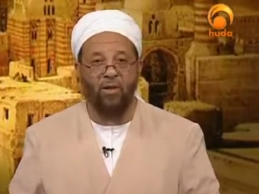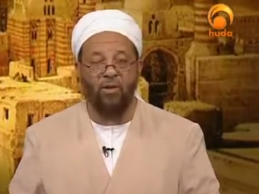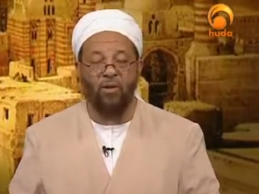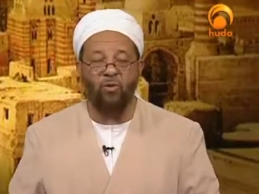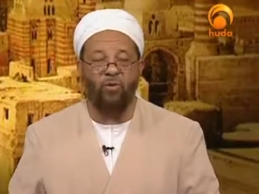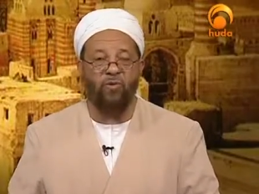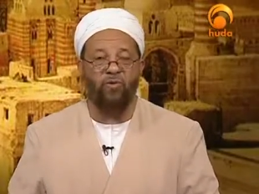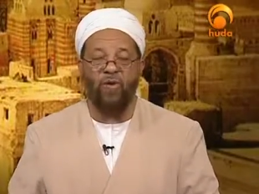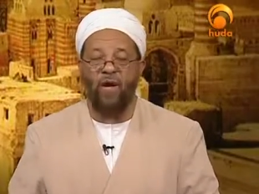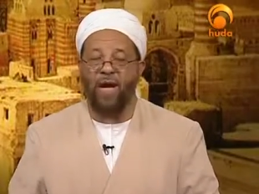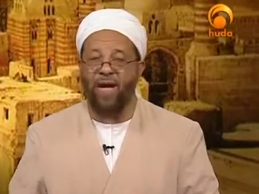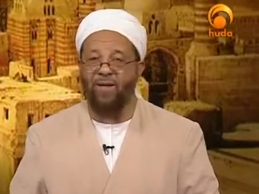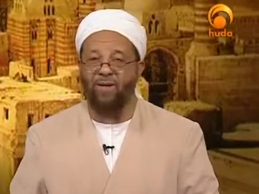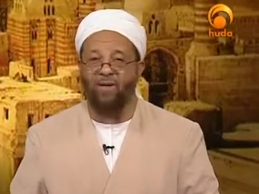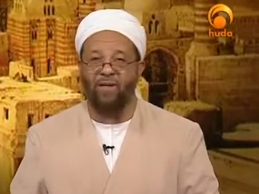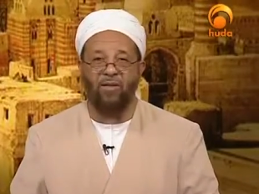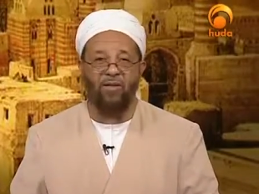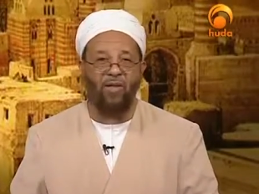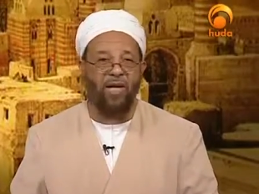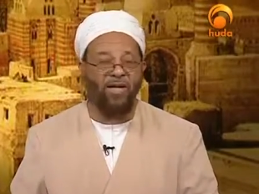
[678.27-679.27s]
you
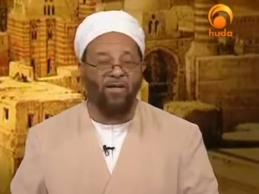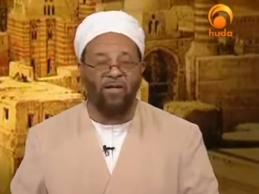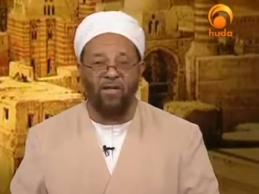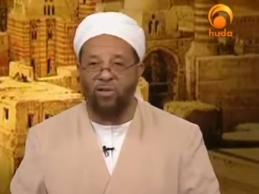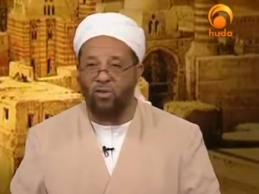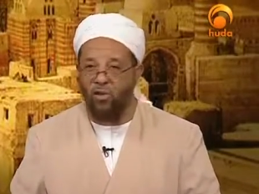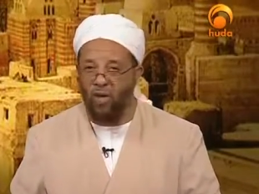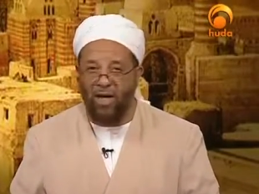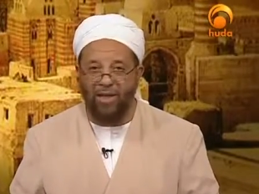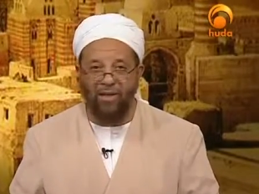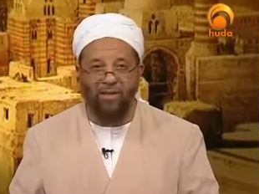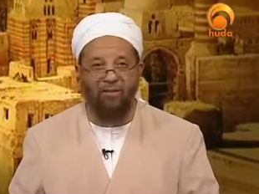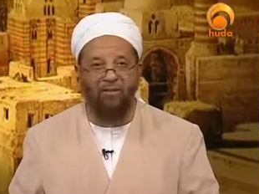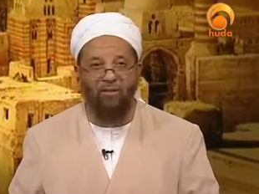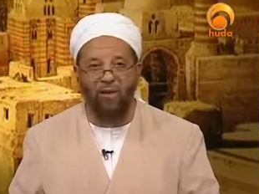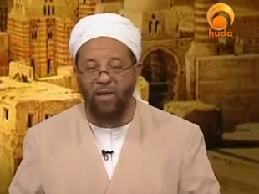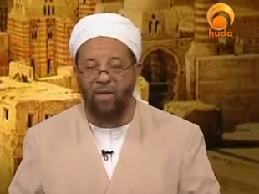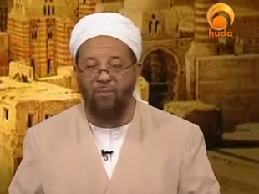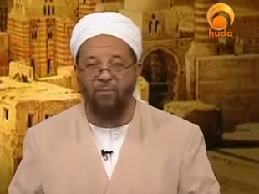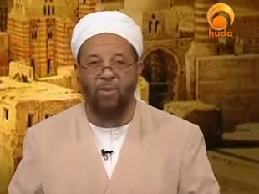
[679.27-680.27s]
find that they did not
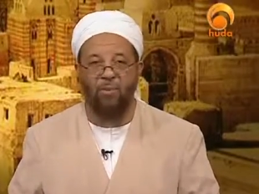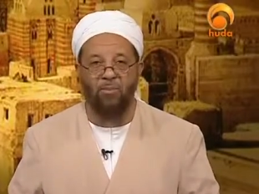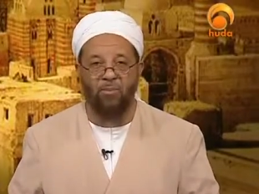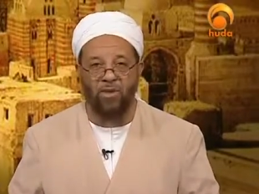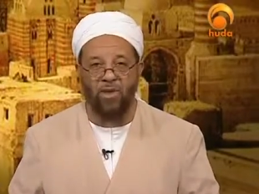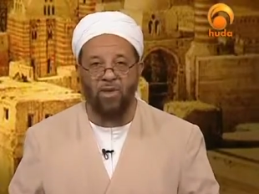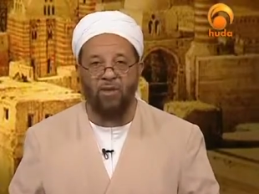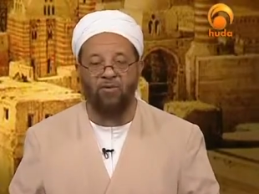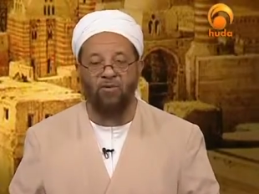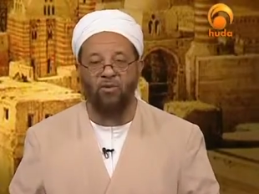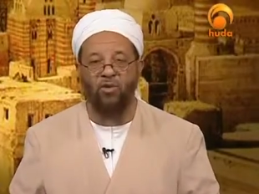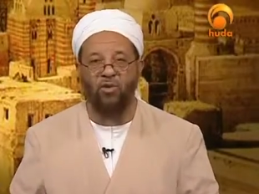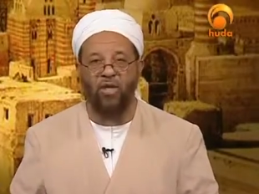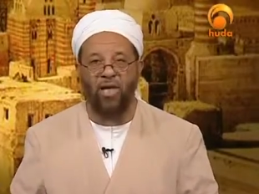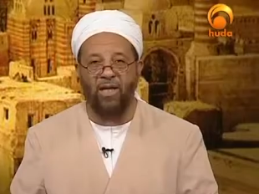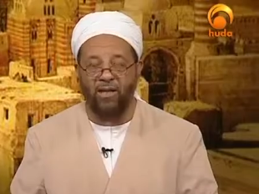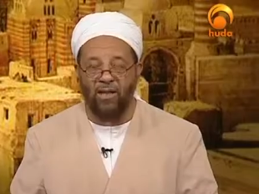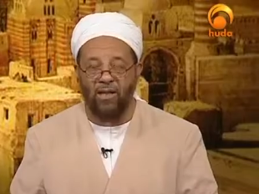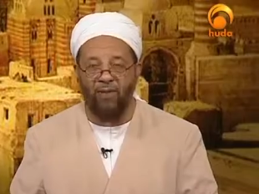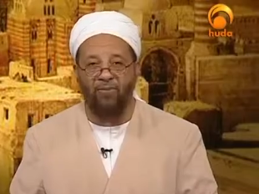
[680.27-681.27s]
develop themselves to
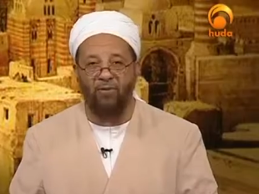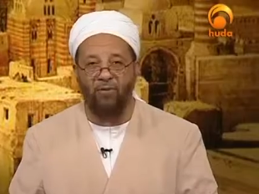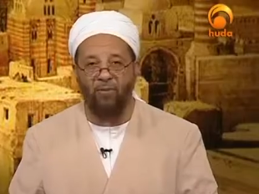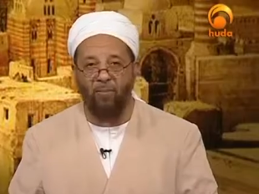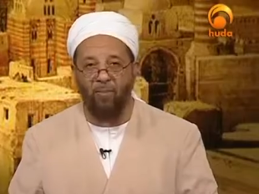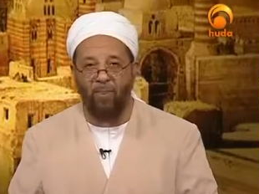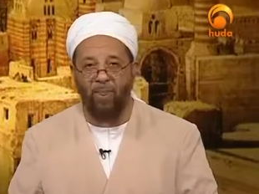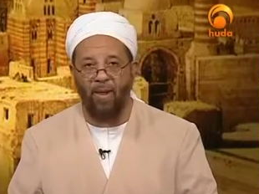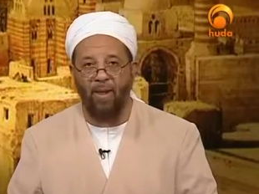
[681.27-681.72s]
that level.